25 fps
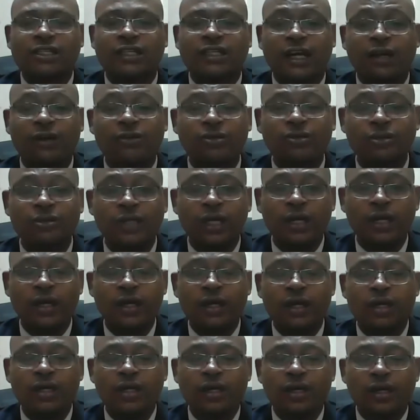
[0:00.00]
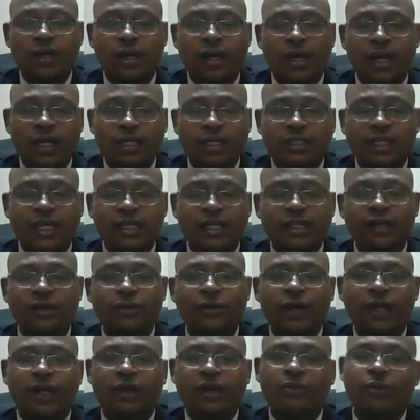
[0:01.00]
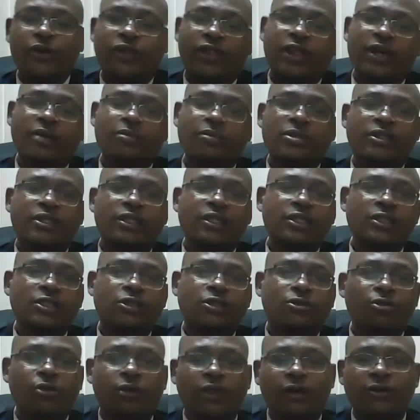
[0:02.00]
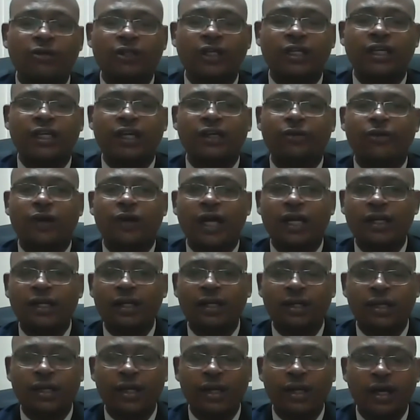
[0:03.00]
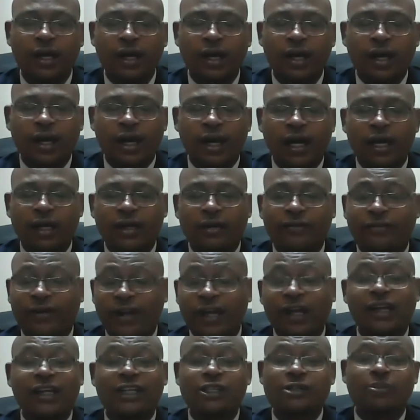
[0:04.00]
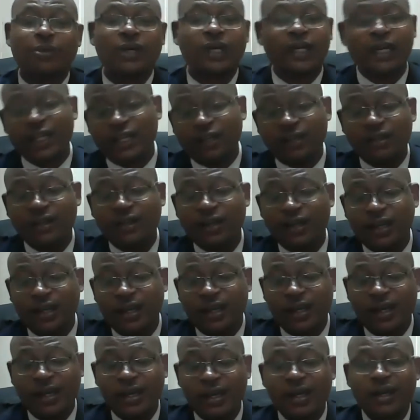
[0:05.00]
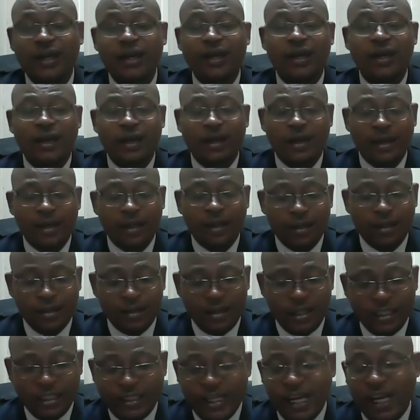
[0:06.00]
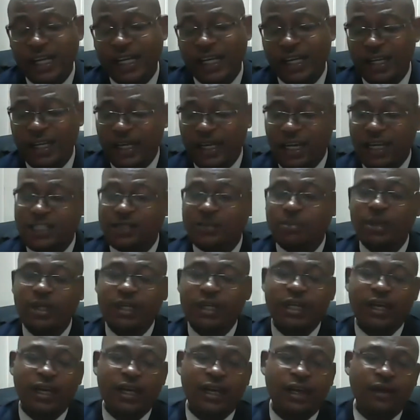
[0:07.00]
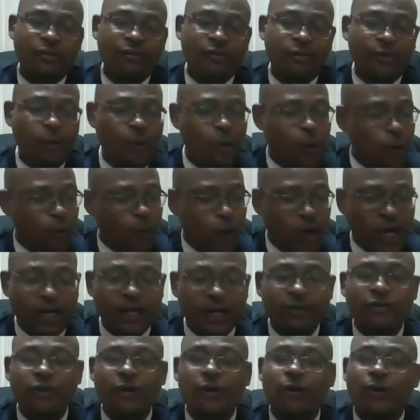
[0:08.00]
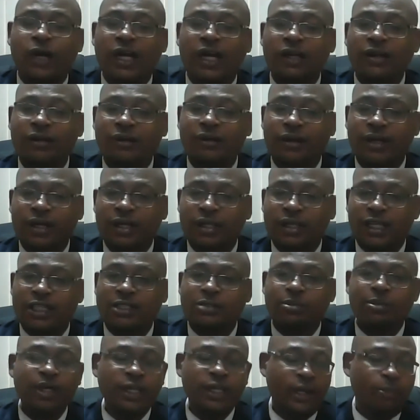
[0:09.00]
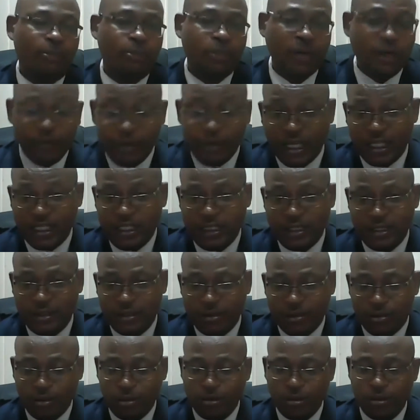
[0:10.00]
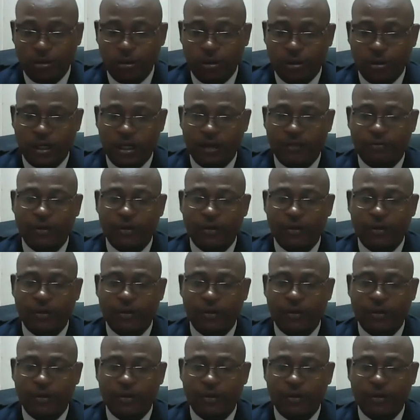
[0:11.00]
now. I started working with them since 2001, and frankly speaking, the journey has been a wonderful one. It has been a privilege to have